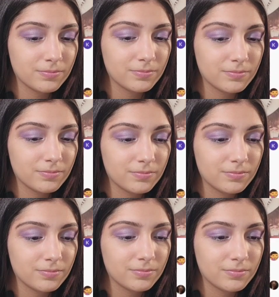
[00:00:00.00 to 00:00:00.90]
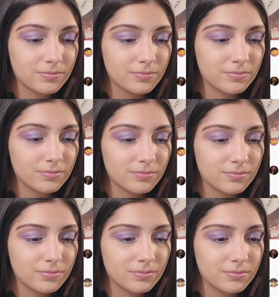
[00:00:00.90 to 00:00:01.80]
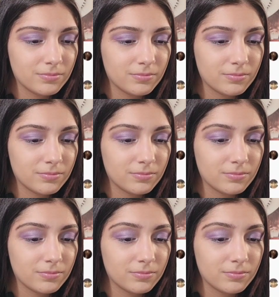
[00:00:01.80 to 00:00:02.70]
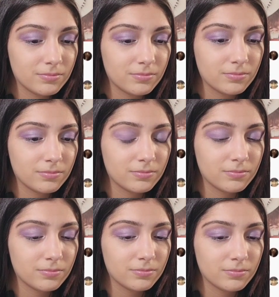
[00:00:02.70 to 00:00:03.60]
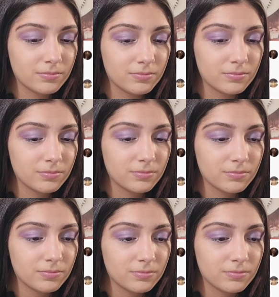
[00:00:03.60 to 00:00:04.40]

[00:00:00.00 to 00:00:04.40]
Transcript: Nobody speaks.